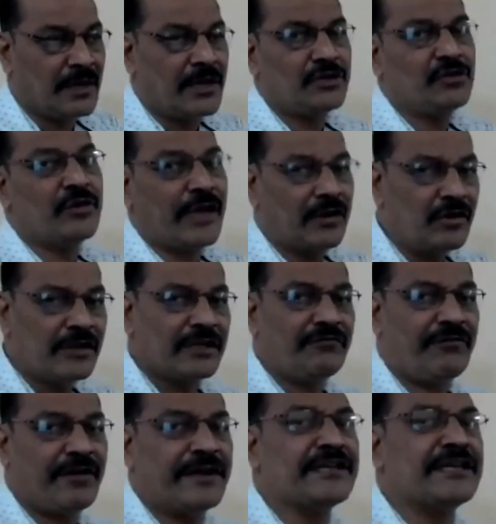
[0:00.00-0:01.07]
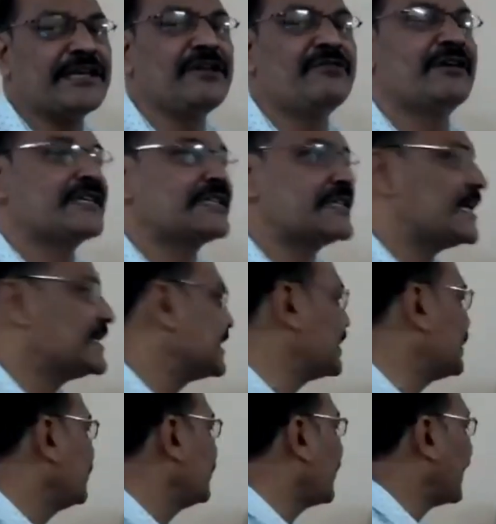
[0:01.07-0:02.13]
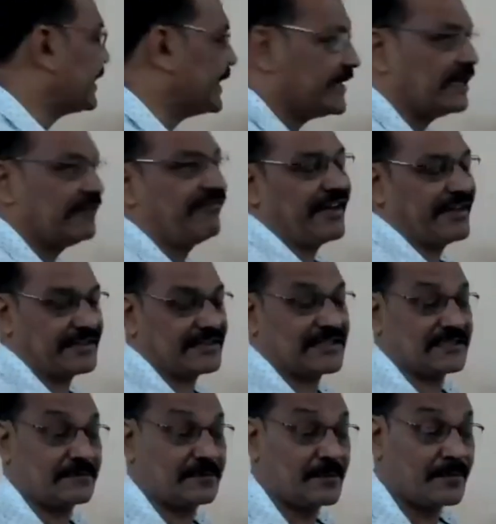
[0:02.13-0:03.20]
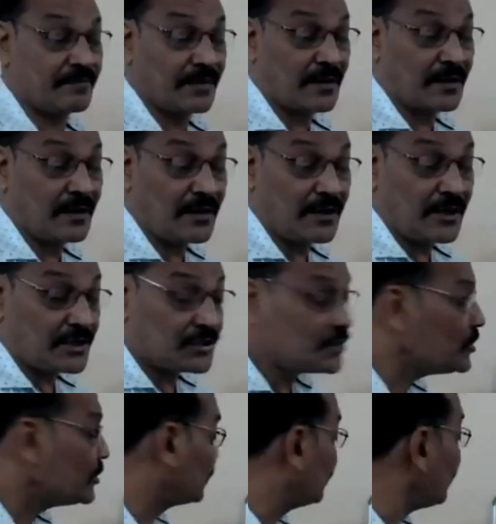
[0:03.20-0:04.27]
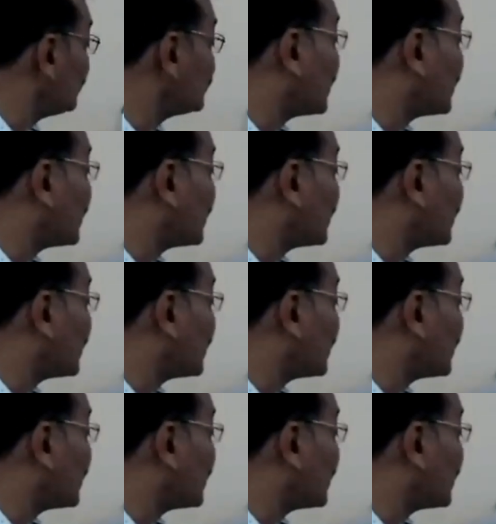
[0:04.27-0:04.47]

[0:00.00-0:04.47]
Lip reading: you cannot define keywords as a identifiers. So these